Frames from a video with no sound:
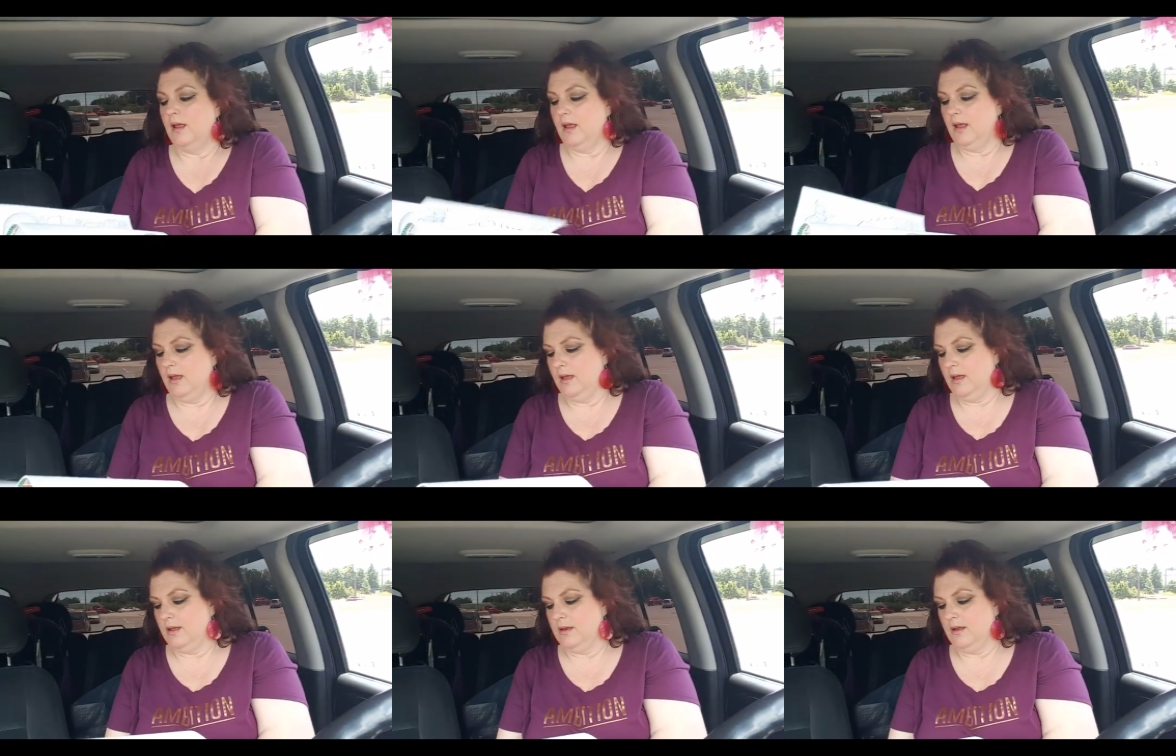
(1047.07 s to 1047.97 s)

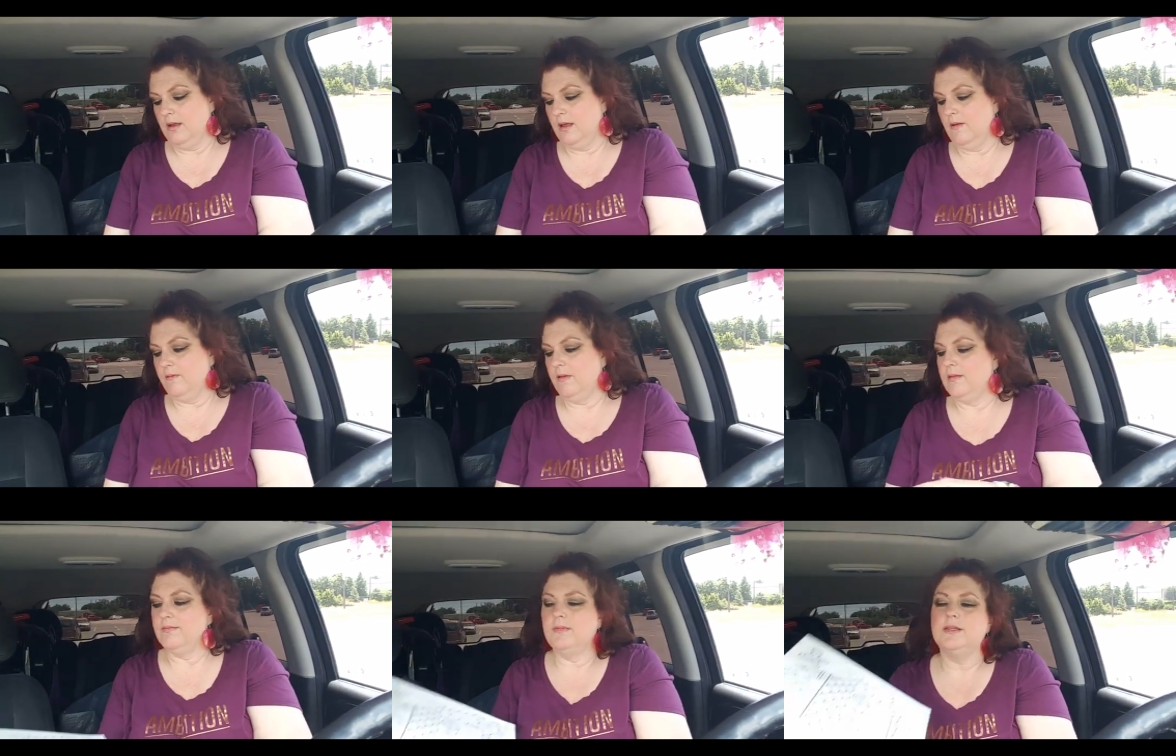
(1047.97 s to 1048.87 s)
And if,
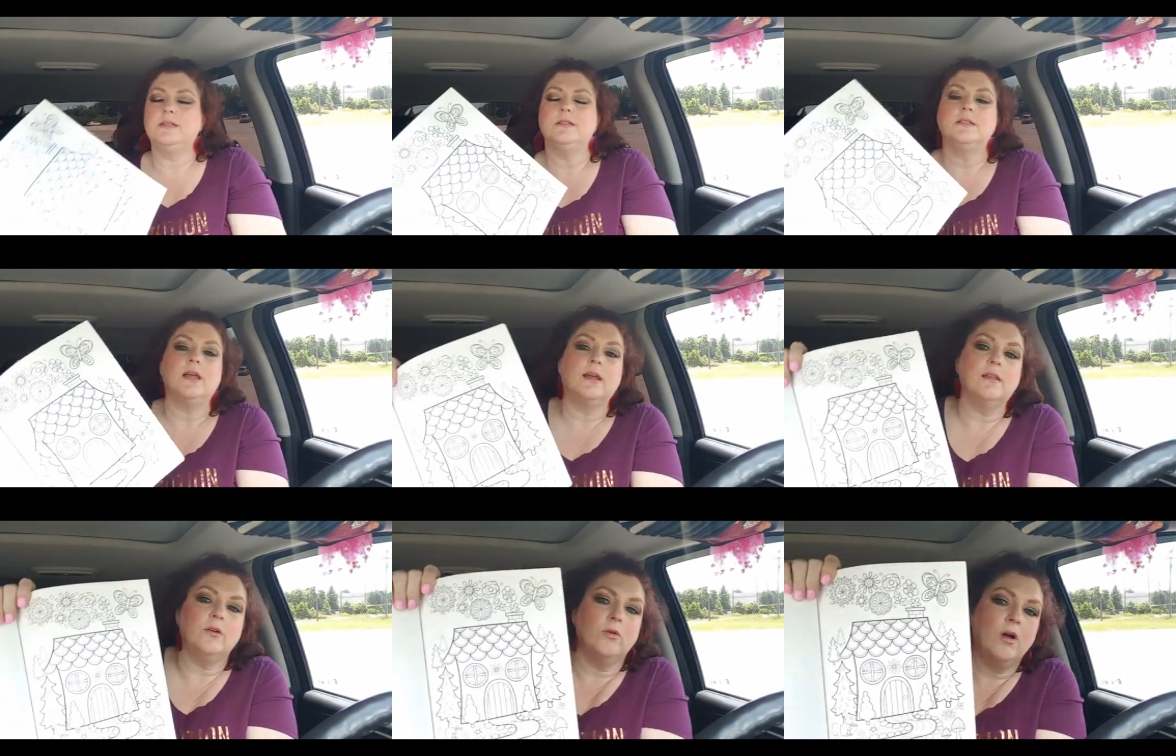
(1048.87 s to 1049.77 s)
if this is just like a
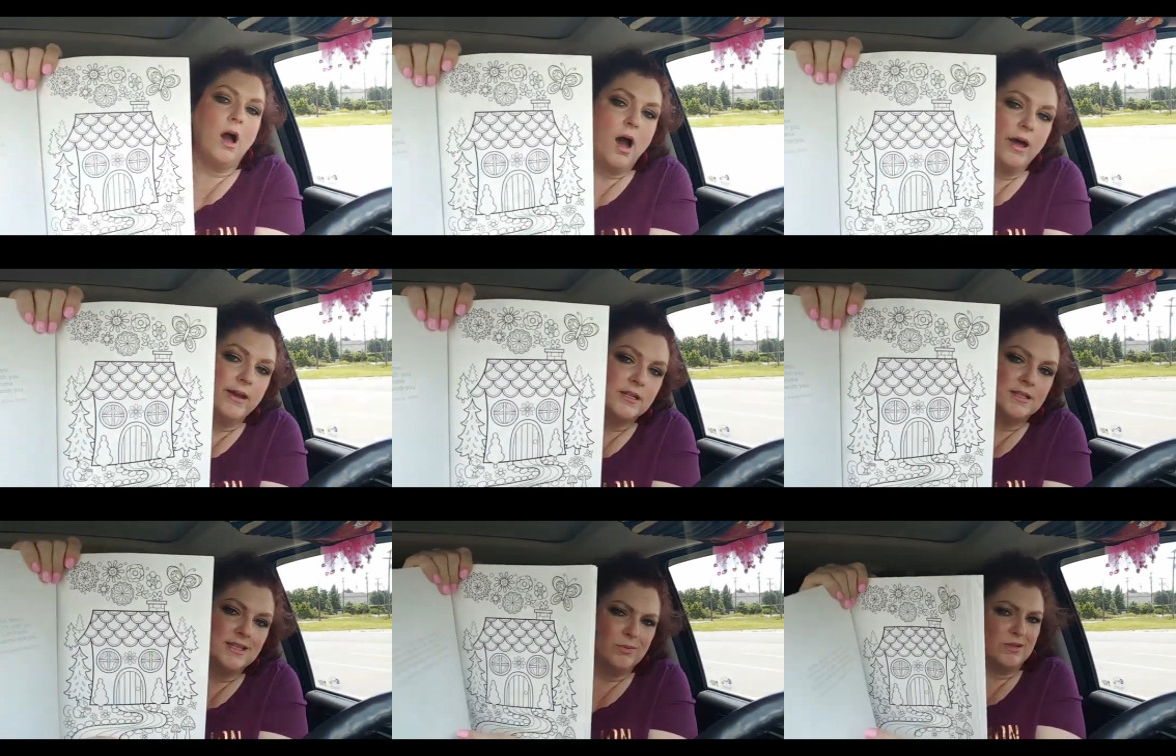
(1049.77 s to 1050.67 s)
little cottage,
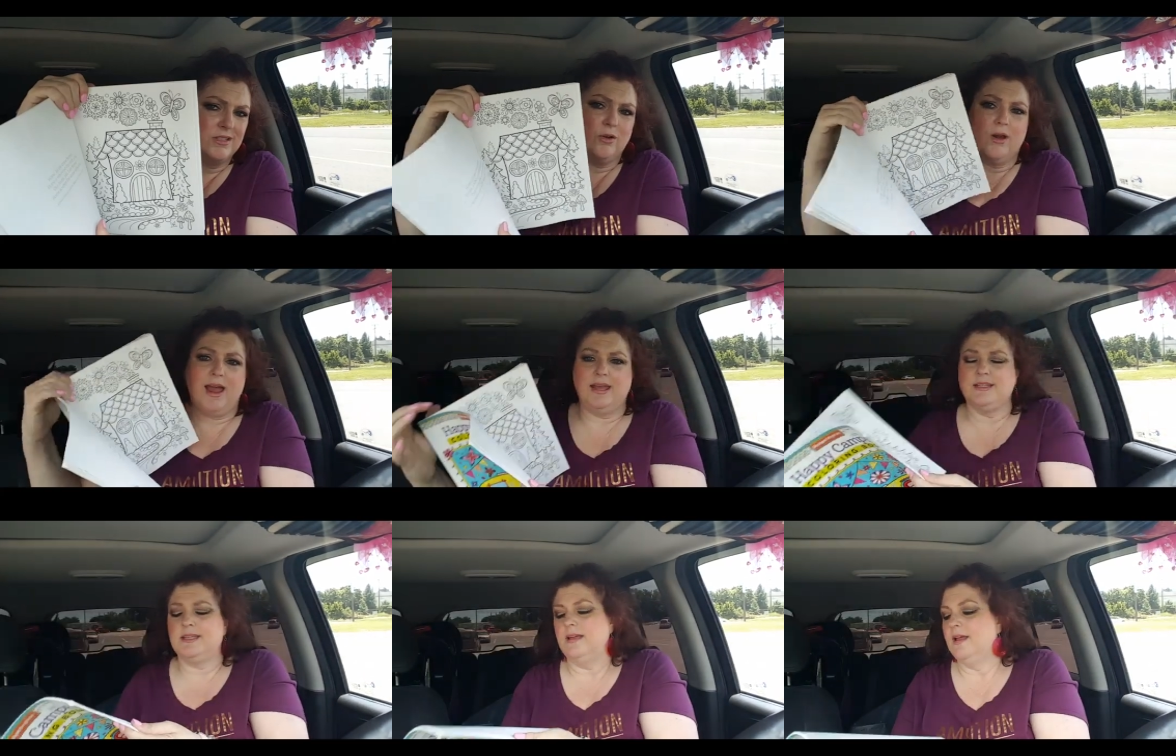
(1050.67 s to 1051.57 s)
this one is
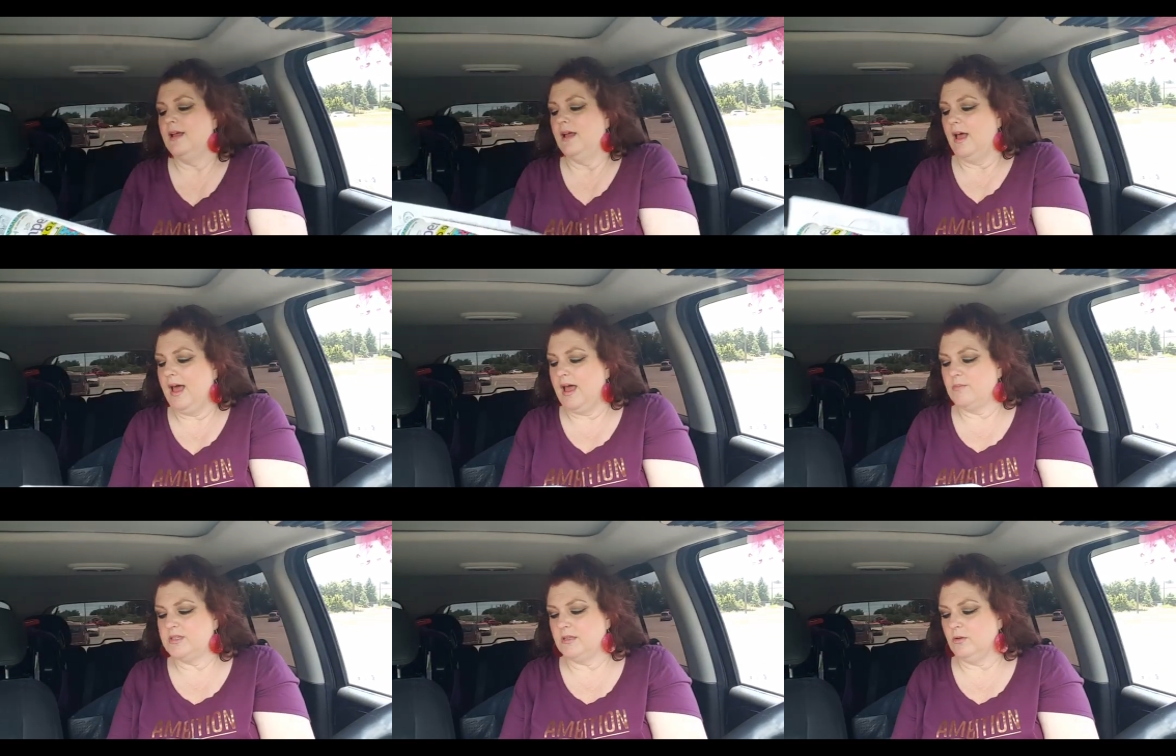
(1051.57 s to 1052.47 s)
great. I
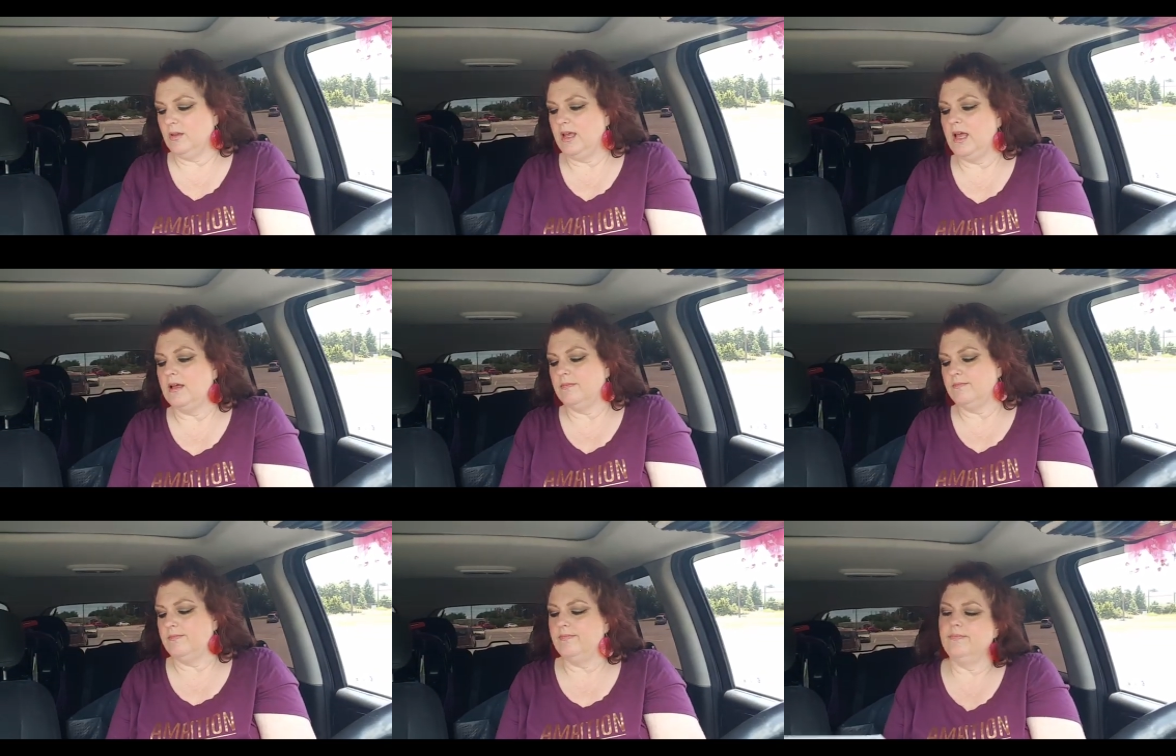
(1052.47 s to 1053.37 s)
absolutely,
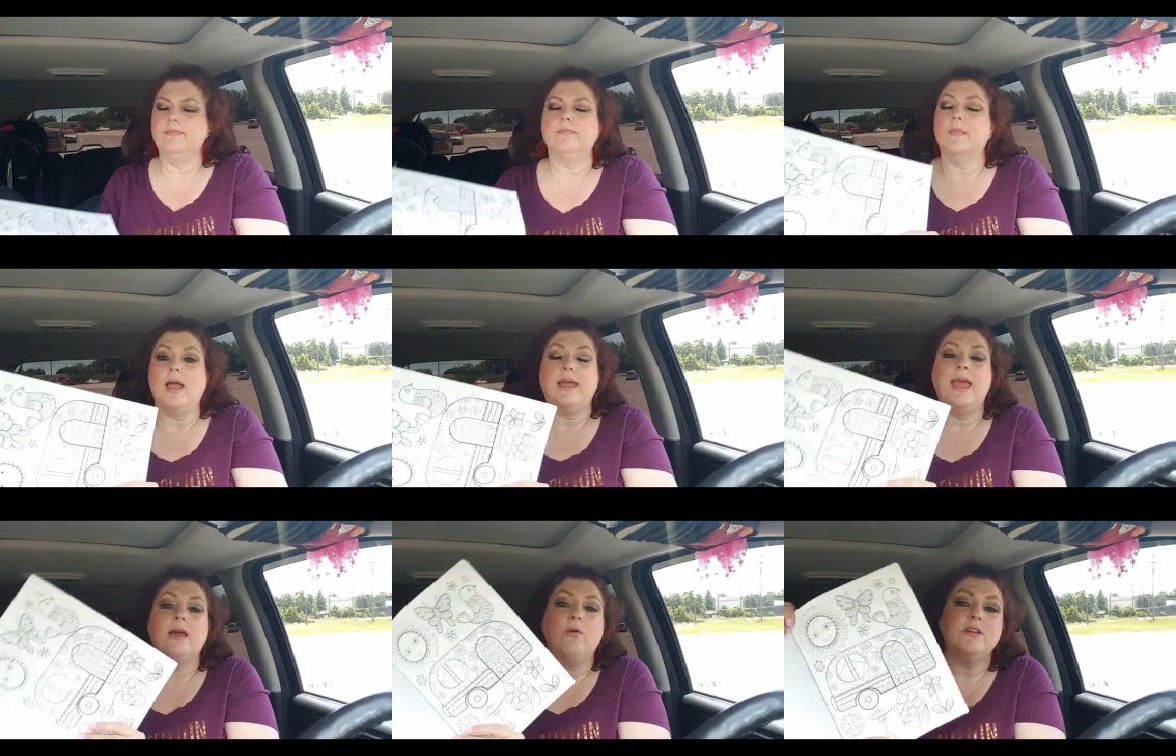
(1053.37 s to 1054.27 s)
I
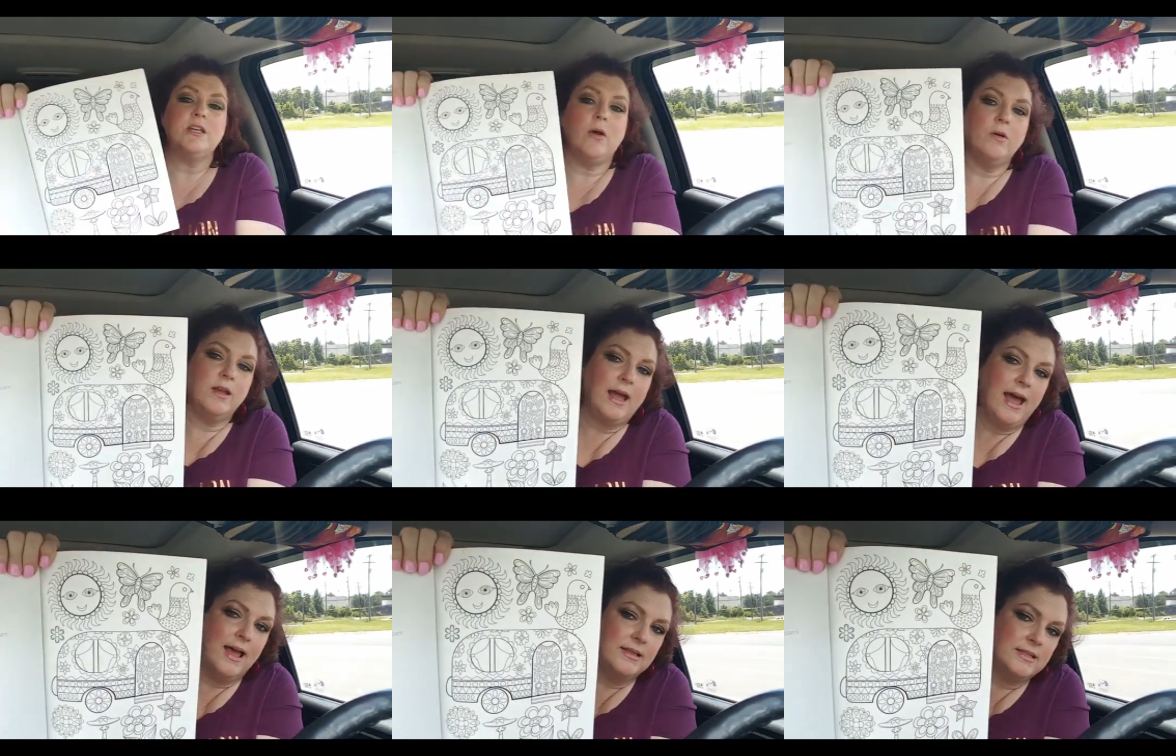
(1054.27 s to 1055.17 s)
can't quit showing you
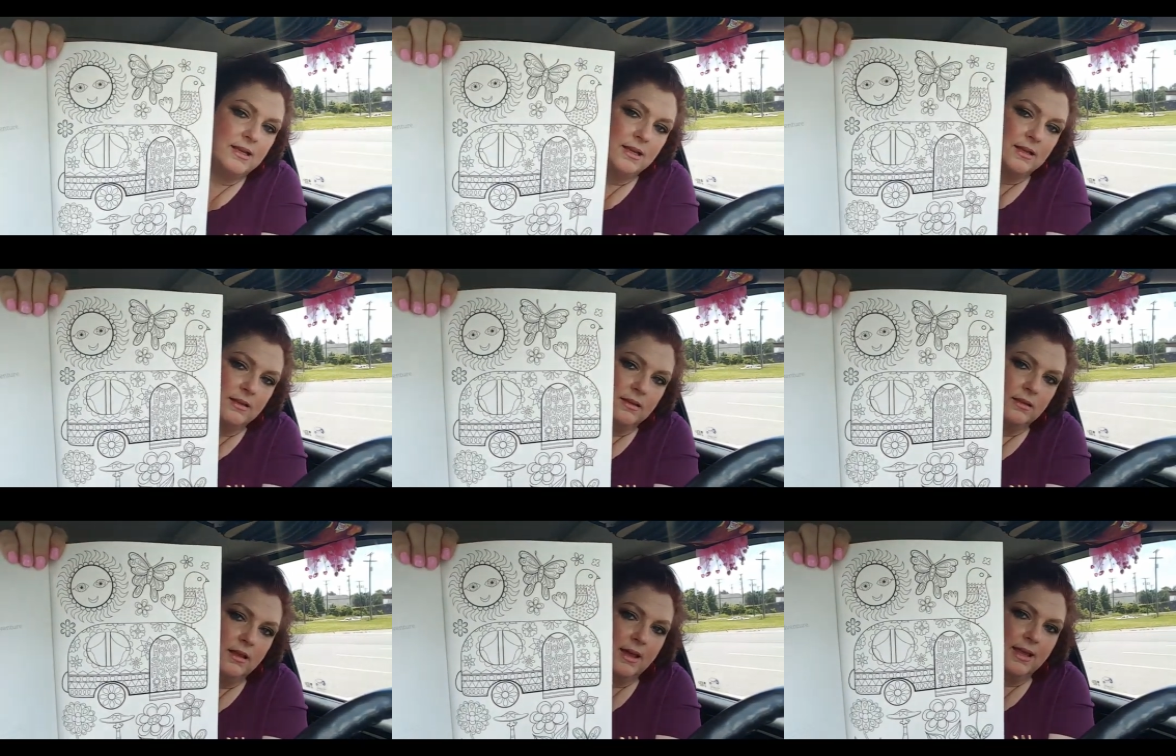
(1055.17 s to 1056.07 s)
guys.
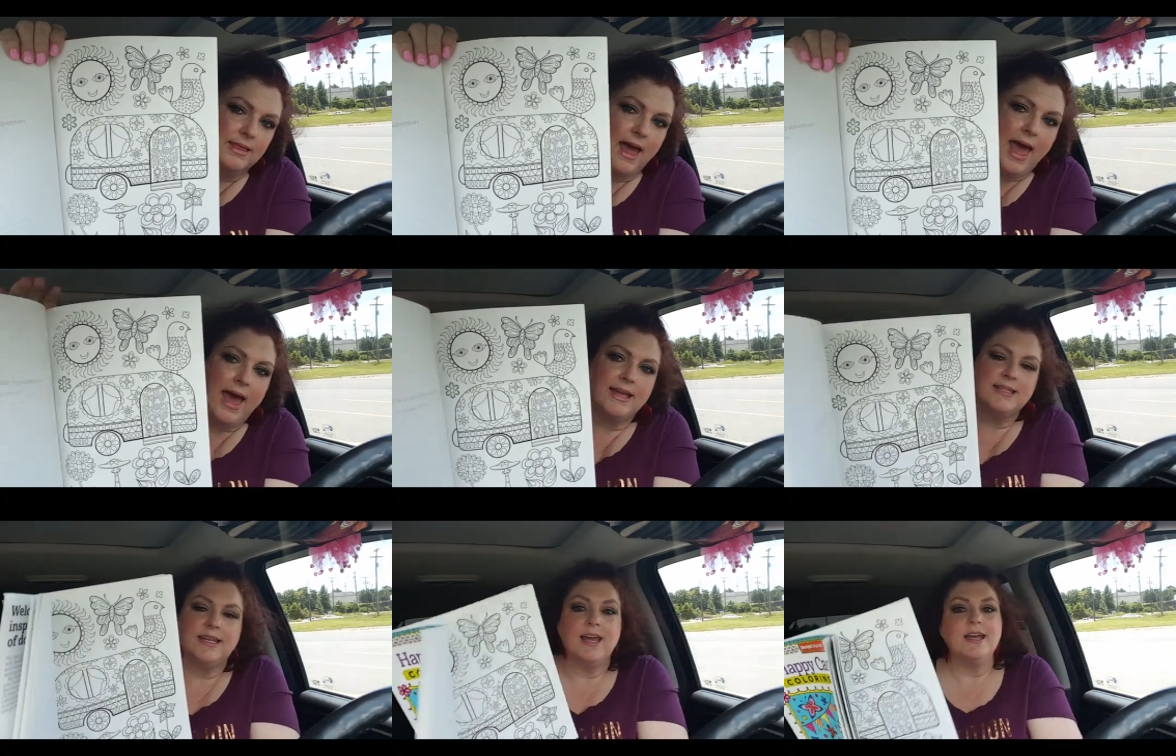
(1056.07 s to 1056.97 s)
Look at that.